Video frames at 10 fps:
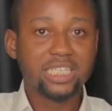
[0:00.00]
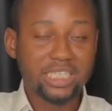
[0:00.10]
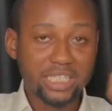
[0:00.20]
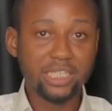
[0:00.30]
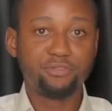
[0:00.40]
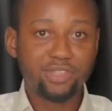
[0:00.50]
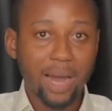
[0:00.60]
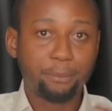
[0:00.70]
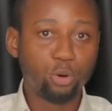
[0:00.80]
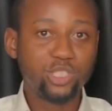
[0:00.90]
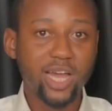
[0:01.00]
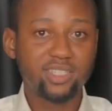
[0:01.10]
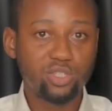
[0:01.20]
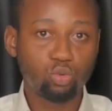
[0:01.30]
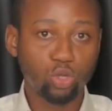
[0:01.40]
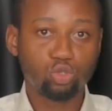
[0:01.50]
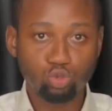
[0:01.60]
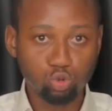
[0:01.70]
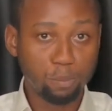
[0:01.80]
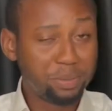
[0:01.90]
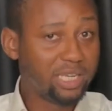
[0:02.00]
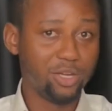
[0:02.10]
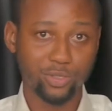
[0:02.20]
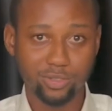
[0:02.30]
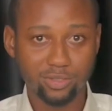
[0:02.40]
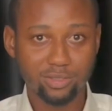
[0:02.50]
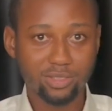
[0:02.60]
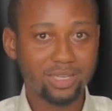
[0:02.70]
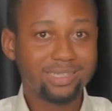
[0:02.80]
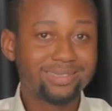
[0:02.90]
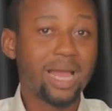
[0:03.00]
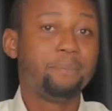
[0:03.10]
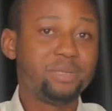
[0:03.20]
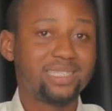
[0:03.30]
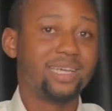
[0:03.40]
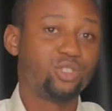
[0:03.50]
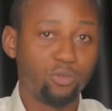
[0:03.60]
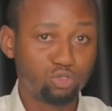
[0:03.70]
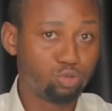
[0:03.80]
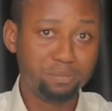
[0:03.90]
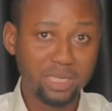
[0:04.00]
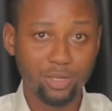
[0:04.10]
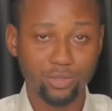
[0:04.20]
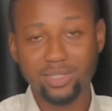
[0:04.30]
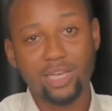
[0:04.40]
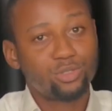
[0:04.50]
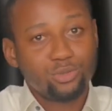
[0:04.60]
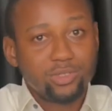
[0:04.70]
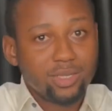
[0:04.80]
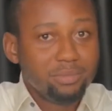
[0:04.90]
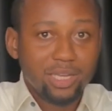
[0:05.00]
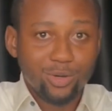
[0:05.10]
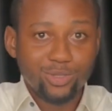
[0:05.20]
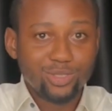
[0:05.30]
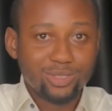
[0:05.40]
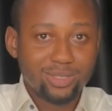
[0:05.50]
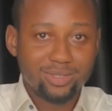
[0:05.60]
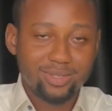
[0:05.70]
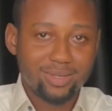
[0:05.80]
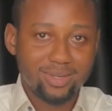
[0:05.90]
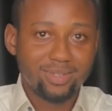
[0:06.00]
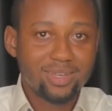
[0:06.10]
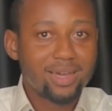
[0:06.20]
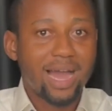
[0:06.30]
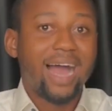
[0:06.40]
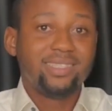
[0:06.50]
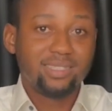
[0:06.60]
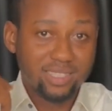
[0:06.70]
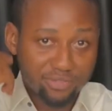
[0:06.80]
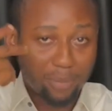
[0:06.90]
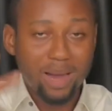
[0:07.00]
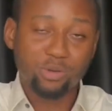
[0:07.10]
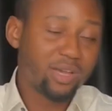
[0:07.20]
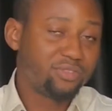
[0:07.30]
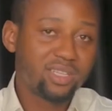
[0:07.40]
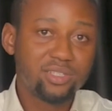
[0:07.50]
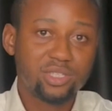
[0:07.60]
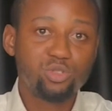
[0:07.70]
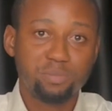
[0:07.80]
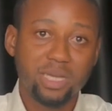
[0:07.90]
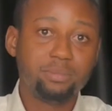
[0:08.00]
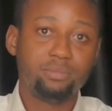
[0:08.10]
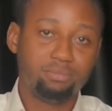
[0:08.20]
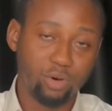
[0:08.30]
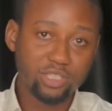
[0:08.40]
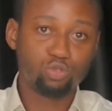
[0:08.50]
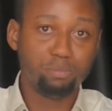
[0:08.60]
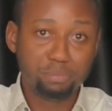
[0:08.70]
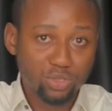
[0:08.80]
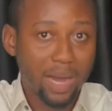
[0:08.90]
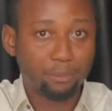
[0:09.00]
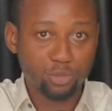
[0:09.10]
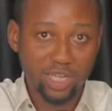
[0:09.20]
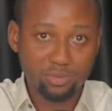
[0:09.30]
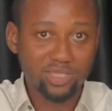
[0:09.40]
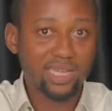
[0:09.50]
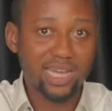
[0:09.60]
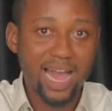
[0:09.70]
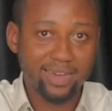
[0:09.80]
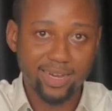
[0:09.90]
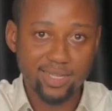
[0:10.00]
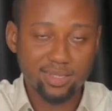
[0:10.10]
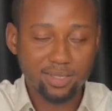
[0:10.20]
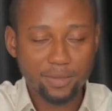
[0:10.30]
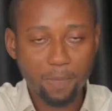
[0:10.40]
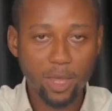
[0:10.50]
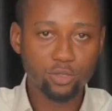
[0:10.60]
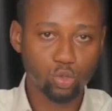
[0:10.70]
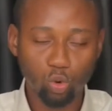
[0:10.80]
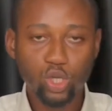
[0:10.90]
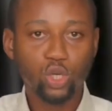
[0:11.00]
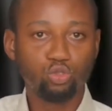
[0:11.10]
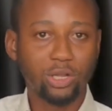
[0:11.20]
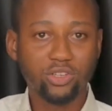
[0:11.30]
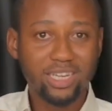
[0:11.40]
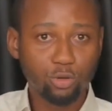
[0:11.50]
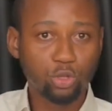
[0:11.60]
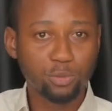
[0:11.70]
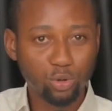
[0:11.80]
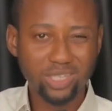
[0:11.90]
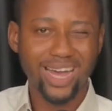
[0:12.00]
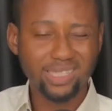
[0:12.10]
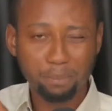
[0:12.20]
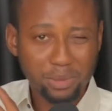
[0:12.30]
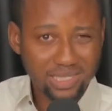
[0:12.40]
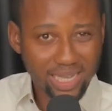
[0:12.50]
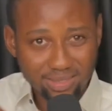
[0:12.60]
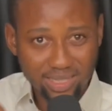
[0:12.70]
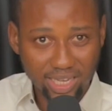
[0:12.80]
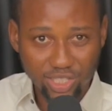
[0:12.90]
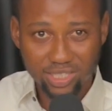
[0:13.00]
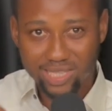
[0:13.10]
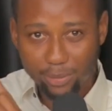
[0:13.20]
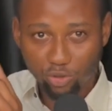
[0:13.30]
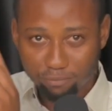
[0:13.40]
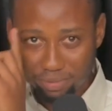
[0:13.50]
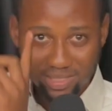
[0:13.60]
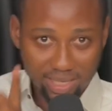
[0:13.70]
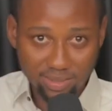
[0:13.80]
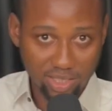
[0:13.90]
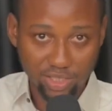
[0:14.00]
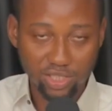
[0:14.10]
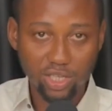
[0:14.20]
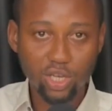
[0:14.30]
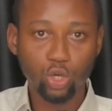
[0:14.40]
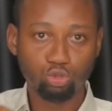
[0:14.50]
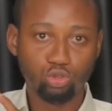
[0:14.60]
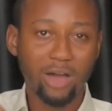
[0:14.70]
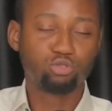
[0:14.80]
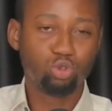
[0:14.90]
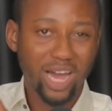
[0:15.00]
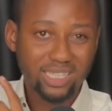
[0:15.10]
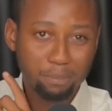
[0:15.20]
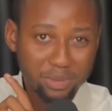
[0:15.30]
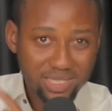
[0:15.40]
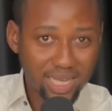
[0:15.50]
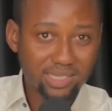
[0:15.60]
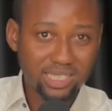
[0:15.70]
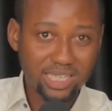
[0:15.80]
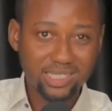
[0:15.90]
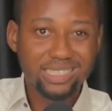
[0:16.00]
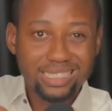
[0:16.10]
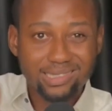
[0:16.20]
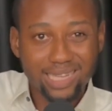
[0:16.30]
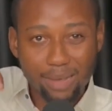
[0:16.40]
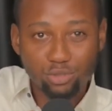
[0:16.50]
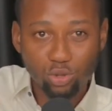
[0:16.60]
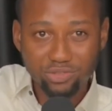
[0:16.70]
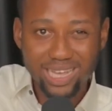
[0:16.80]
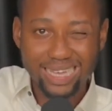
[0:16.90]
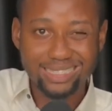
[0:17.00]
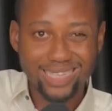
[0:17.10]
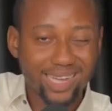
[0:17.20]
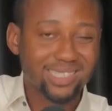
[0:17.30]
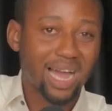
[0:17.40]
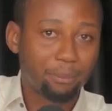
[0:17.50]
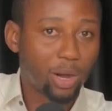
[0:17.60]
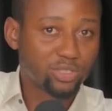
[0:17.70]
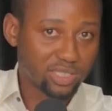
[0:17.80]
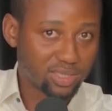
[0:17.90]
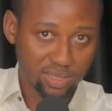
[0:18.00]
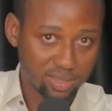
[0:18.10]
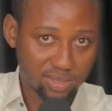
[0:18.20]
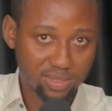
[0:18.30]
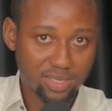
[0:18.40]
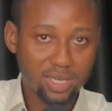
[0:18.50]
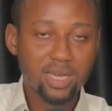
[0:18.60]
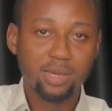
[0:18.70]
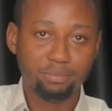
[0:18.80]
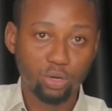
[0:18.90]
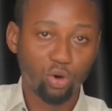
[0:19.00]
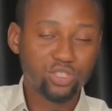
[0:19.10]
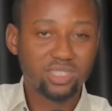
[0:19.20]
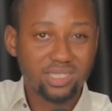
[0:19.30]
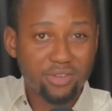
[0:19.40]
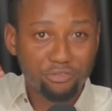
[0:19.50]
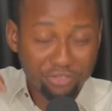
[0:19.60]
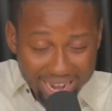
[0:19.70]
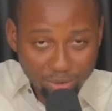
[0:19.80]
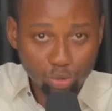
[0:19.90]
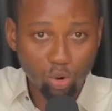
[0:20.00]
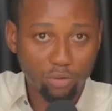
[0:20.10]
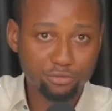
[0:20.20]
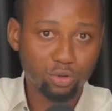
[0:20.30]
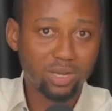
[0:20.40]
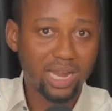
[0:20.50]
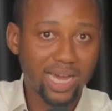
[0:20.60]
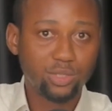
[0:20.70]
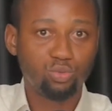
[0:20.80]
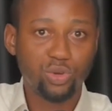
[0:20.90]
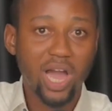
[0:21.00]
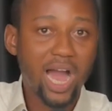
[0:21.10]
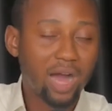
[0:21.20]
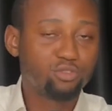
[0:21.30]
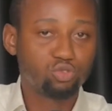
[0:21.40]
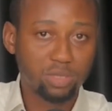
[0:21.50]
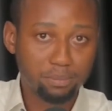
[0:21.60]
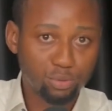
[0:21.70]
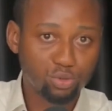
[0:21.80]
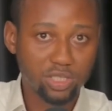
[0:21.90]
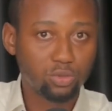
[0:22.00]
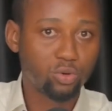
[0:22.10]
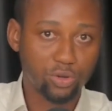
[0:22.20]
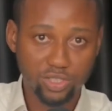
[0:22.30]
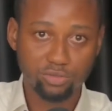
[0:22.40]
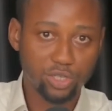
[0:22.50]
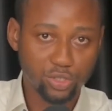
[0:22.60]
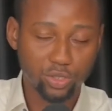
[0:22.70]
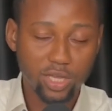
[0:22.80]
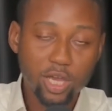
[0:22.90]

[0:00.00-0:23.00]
If that project is worth 2 billion, 10% of 2 billion, that's 200 million. And the developer will definitely still spend money to build that project because that's a high rise. So you are not really going to be looking at the percentage in terms of percentage. You have to look at the percentage in terms of the exact amount it is, because the value of your land will have to be put into consideration.